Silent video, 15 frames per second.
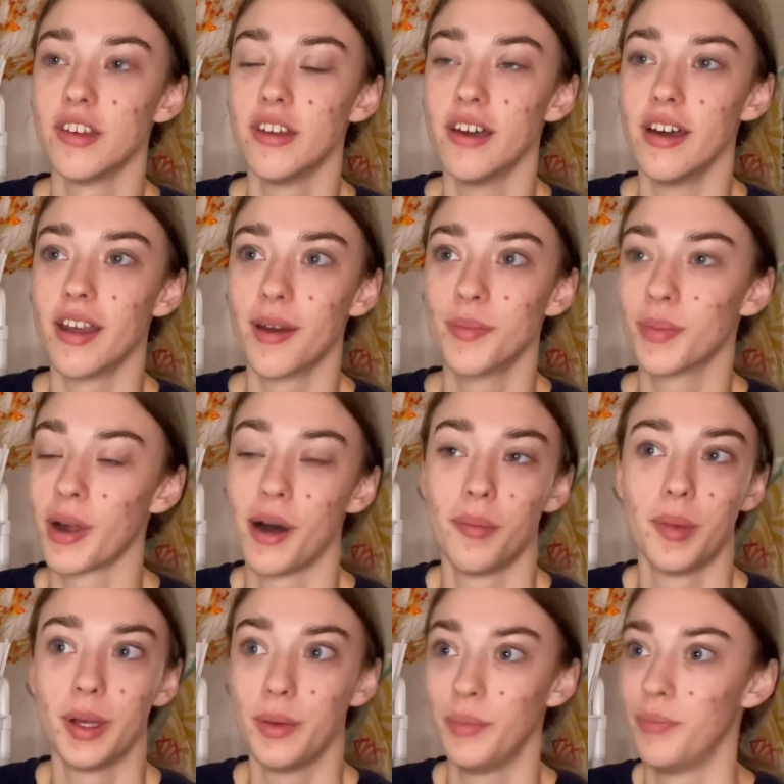and I'm
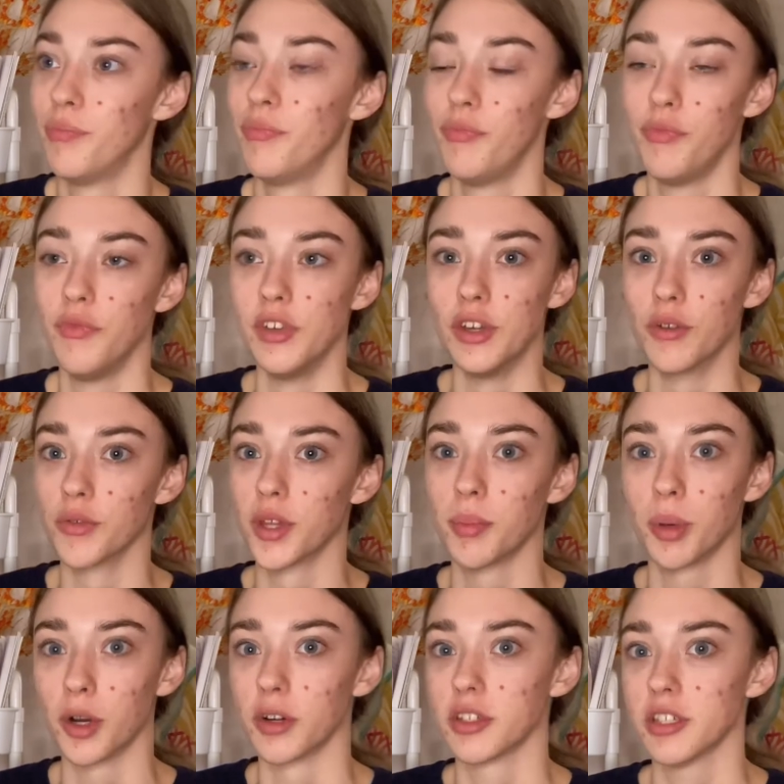probably the only
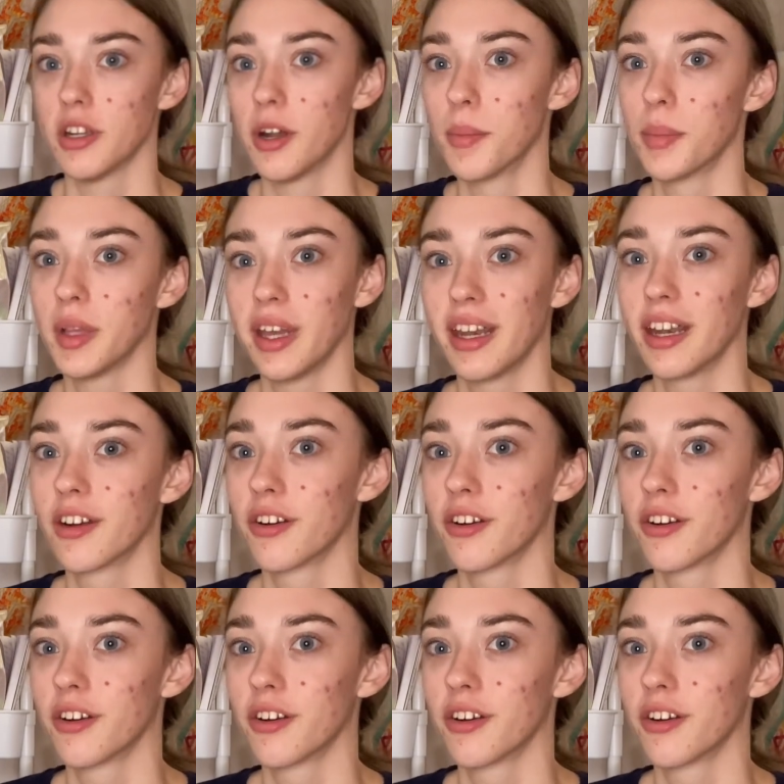person on planet